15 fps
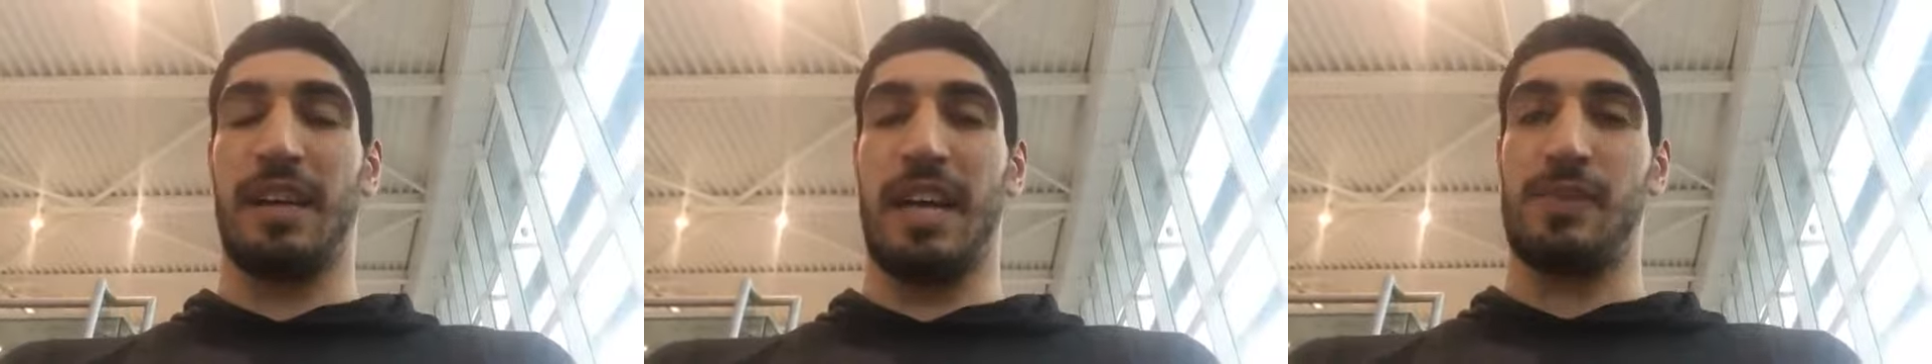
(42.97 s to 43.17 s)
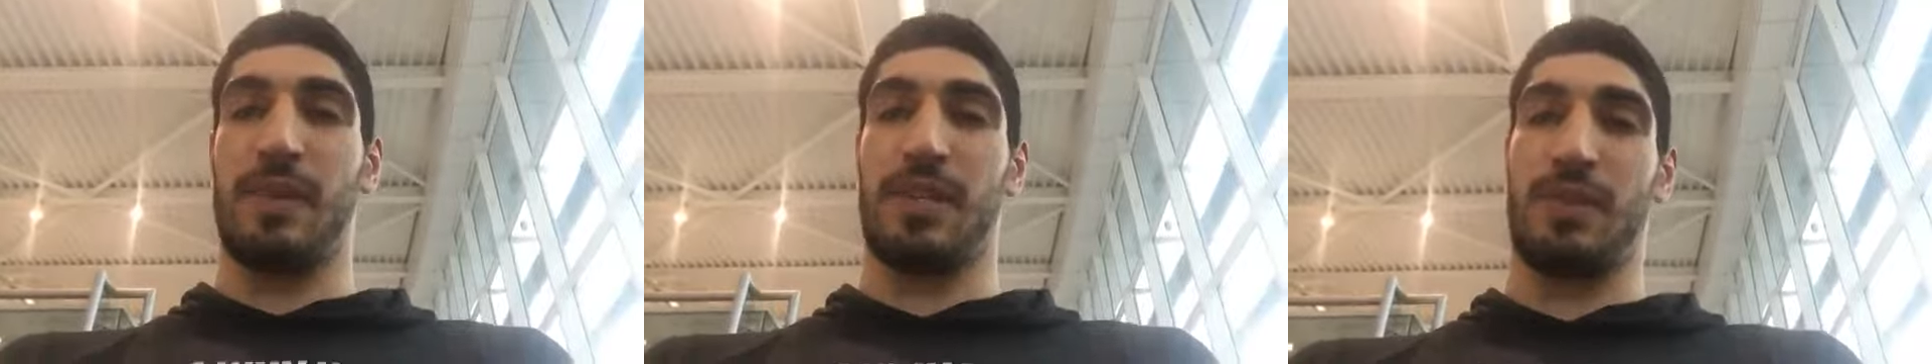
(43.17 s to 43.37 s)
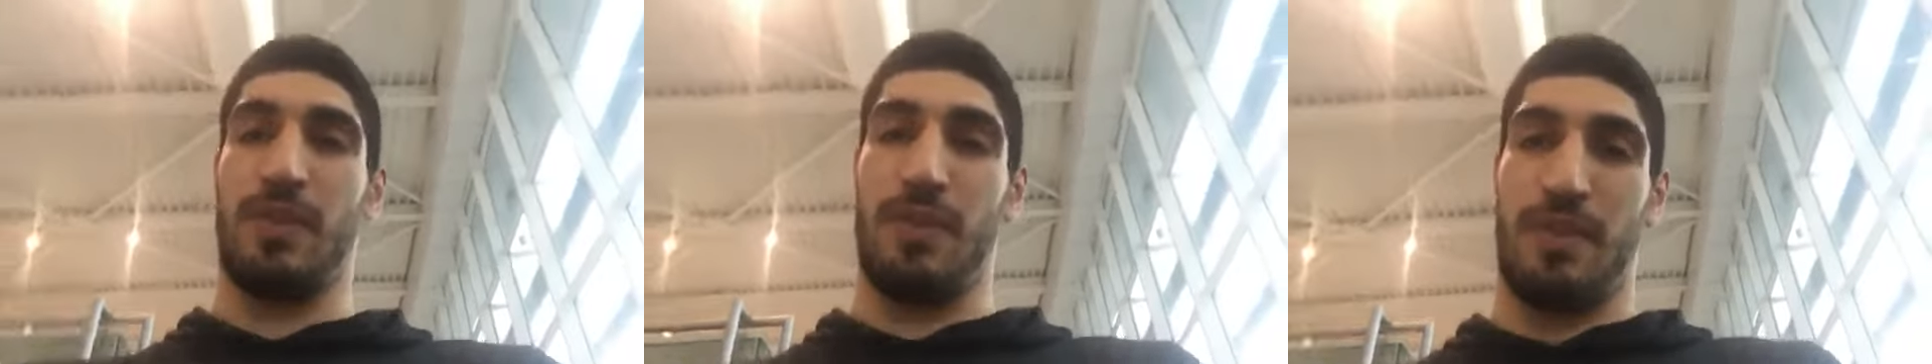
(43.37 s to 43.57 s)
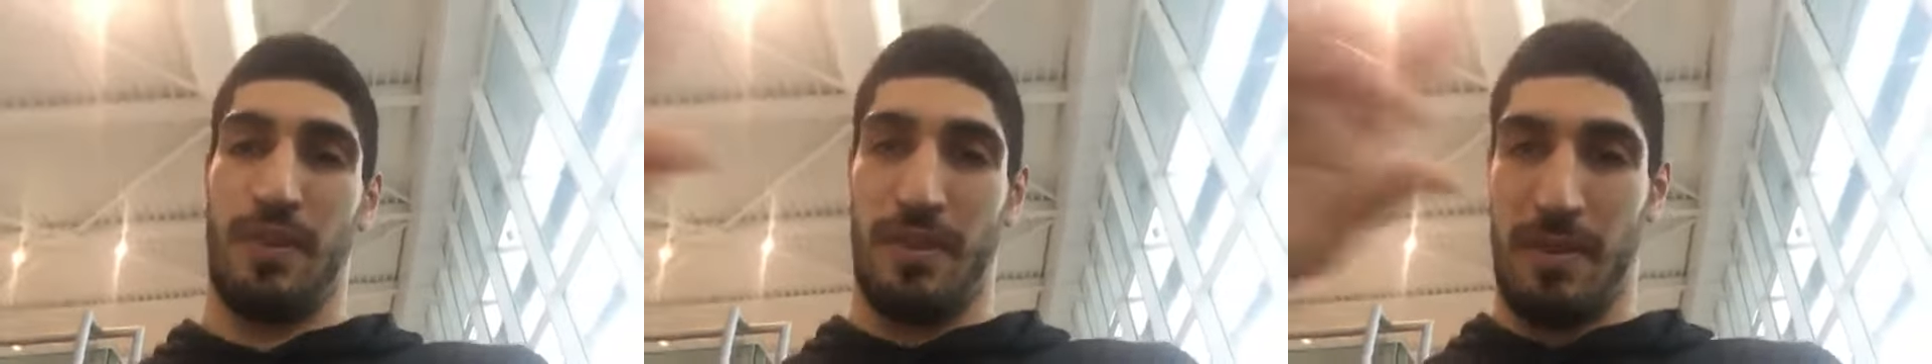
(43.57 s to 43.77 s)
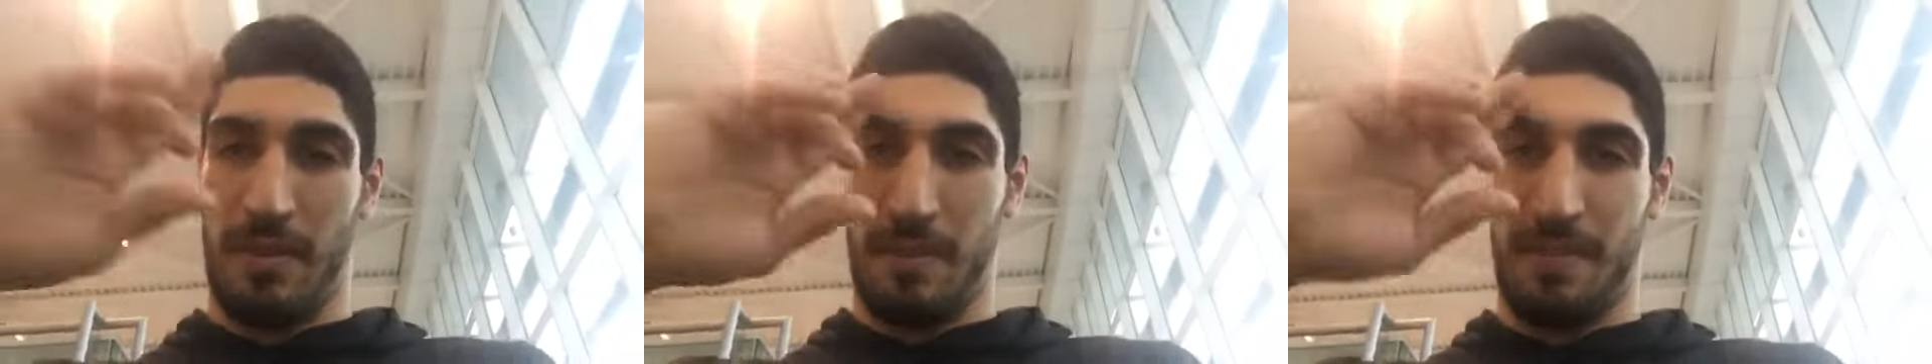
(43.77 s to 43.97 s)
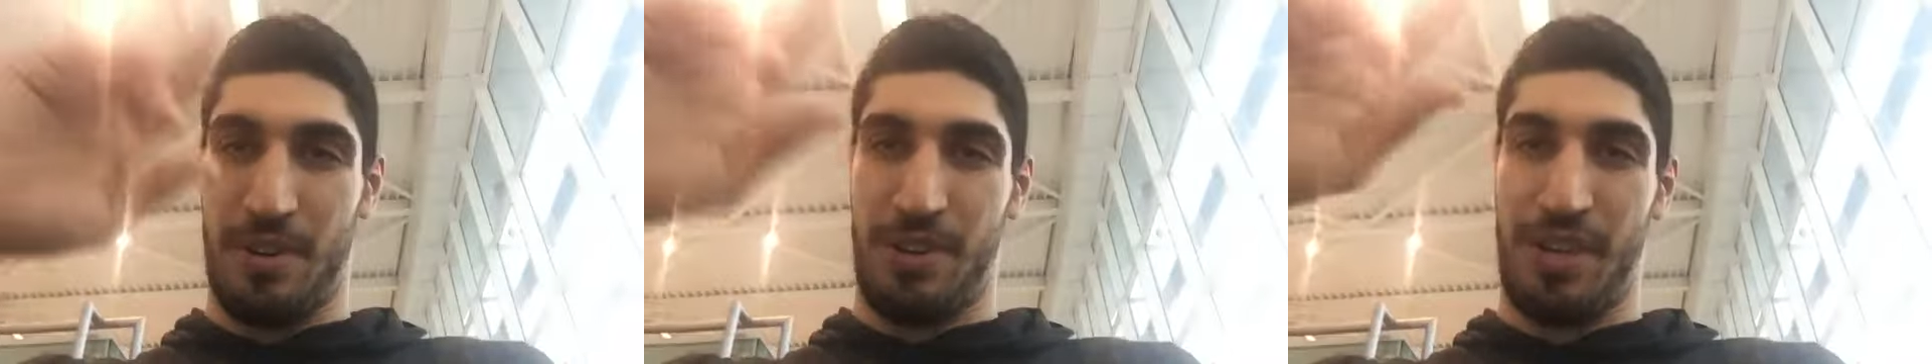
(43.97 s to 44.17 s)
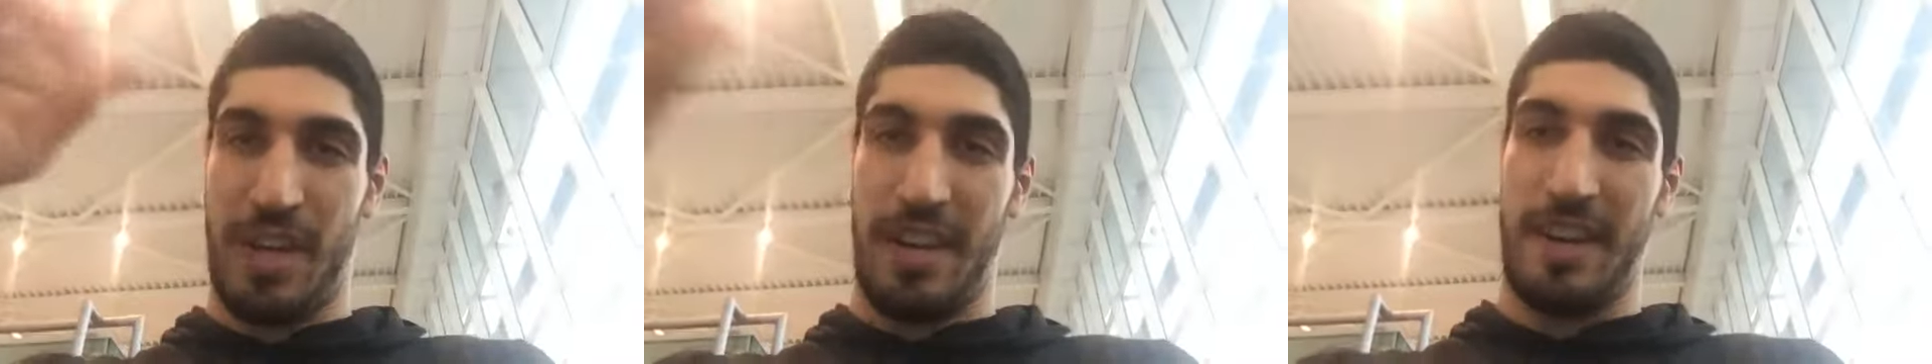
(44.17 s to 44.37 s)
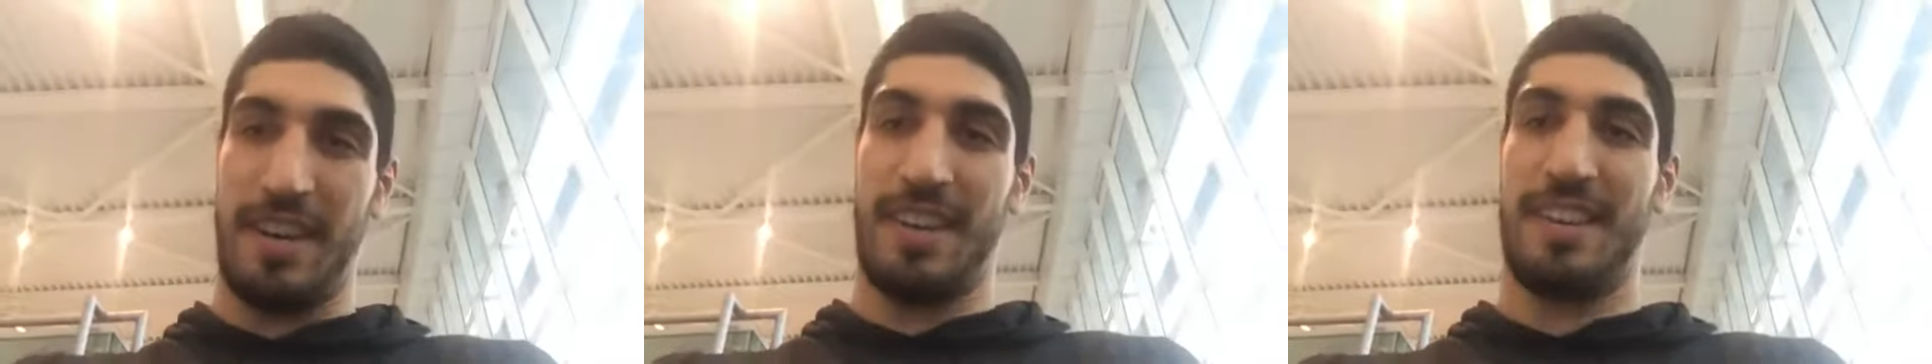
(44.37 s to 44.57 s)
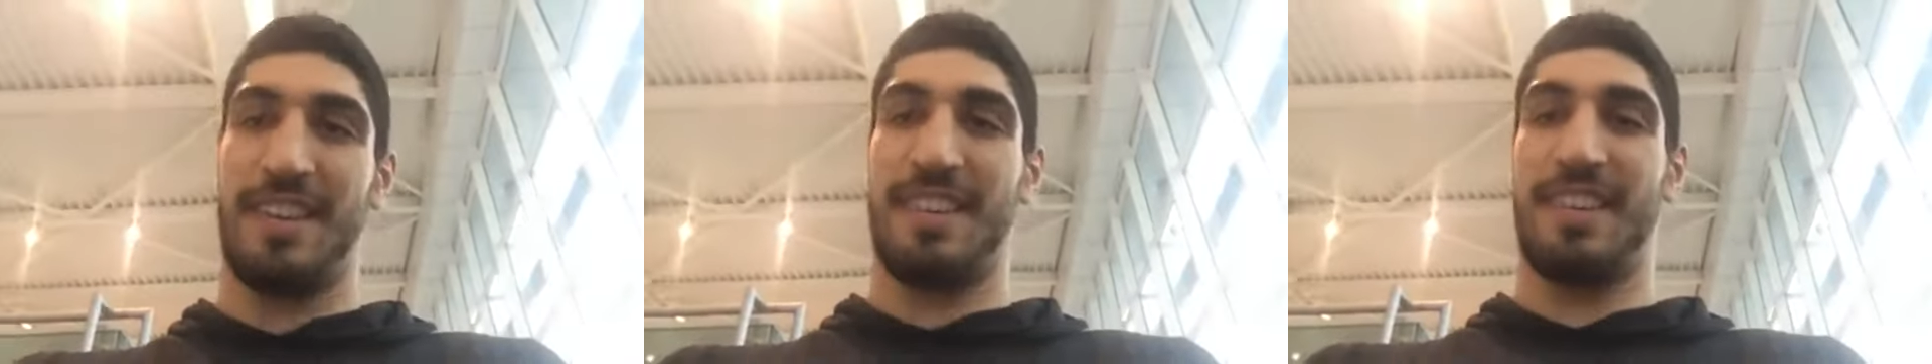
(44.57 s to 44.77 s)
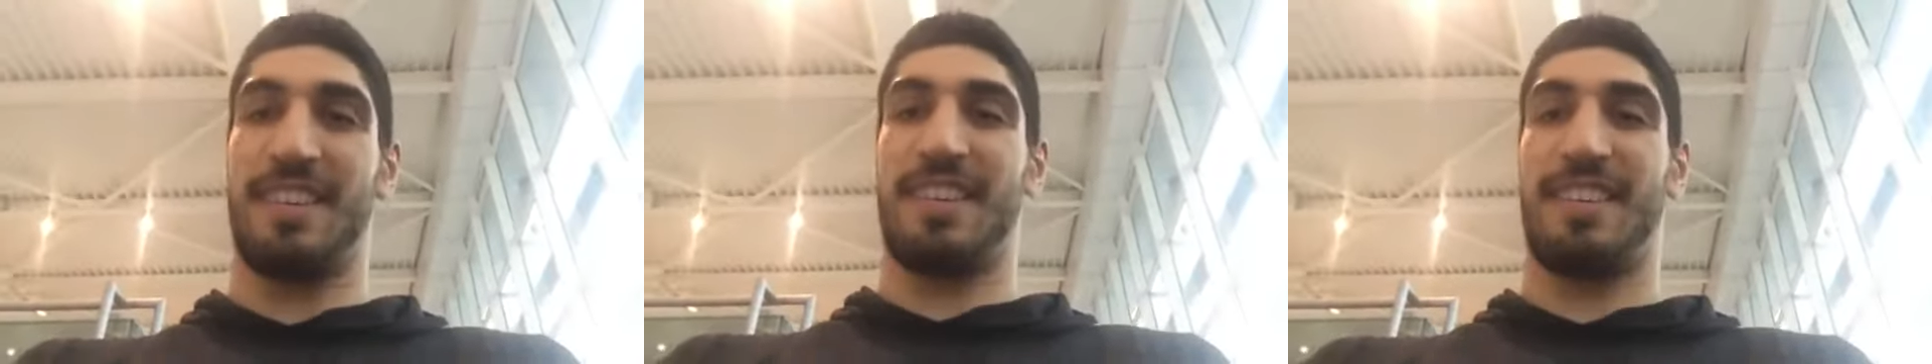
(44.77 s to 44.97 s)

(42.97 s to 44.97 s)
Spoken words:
you guys what's going on. Appreciate it.